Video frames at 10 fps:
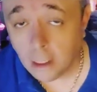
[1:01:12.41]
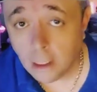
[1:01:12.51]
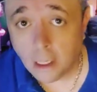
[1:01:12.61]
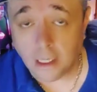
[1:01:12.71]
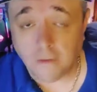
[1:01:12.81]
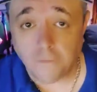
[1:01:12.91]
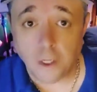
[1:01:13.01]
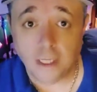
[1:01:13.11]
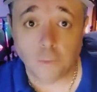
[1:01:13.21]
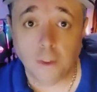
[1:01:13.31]
And if you guys
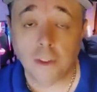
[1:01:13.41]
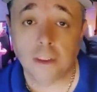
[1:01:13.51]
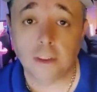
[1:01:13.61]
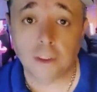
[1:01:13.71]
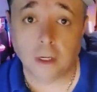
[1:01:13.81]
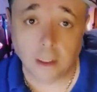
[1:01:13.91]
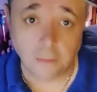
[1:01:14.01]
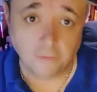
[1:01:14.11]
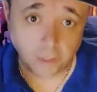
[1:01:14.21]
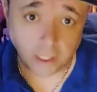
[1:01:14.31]
want to subscribe, if
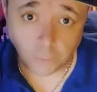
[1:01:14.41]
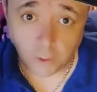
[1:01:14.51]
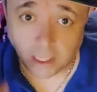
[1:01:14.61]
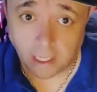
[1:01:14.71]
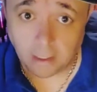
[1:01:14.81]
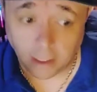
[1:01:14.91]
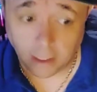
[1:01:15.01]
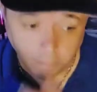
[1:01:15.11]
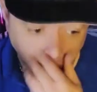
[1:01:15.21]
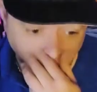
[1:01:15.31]
you guys want
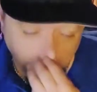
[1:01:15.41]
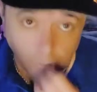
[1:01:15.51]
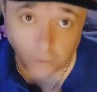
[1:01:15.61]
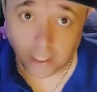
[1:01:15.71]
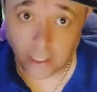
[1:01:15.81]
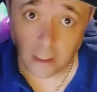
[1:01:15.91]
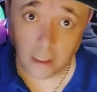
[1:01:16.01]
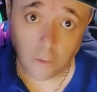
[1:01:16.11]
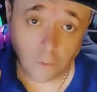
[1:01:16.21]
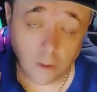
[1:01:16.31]
a private reading
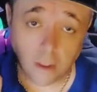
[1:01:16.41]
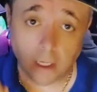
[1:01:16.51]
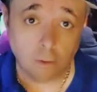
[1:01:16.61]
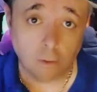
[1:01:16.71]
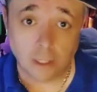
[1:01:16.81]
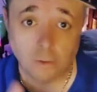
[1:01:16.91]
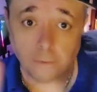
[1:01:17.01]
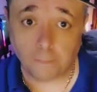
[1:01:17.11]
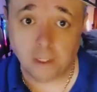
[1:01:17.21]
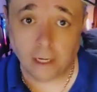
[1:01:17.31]
where I don't put
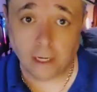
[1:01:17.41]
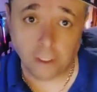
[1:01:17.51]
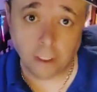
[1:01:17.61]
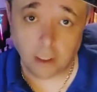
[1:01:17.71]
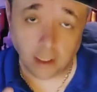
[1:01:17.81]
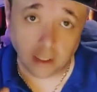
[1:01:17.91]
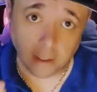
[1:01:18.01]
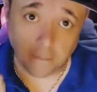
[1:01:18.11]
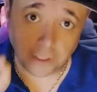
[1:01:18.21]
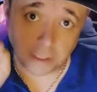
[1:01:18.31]
it out here,
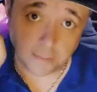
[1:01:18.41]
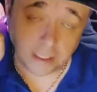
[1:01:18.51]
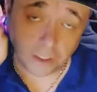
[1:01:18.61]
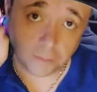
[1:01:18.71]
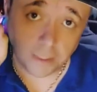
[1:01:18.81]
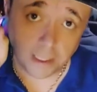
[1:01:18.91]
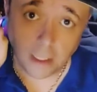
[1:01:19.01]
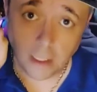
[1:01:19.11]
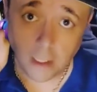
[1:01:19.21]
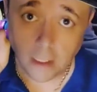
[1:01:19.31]
just message me.
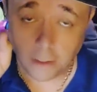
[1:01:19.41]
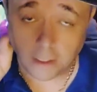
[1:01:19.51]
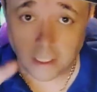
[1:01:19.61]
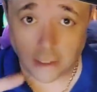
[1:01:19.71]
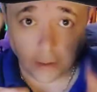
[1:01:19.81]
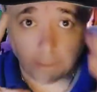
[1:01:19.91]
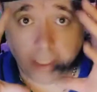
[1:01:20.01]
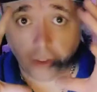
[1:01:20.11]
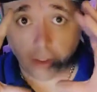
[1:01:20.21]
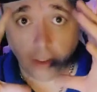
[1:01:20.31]
There's a
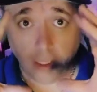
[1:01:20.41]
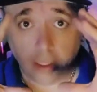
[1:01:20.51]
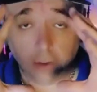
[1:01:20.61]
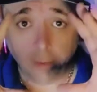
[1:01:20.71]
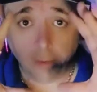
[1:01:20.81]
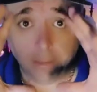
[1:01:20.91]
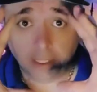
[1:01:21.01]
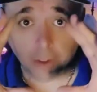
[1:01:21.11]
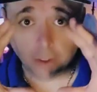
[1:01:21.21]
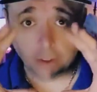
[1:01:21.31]
picture, and under my
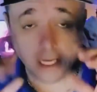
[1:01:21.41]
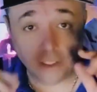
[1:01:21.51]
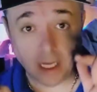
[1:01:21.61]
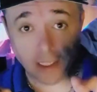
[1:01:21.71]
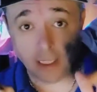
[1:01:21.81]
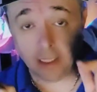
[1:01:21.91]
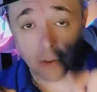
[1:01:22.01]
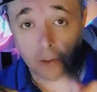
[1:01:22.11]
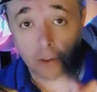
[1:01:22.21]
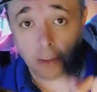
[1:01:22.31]
picture, there's that link that goes
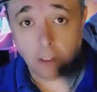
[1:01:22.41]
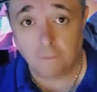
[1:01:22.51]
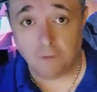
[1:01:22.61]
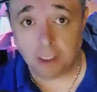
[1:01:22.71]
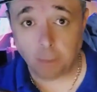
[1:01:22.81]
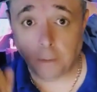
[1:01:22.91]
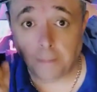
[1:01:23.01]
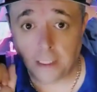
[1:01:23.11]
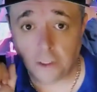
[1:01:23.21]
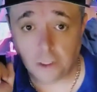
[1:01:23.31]
to my new Facebook page.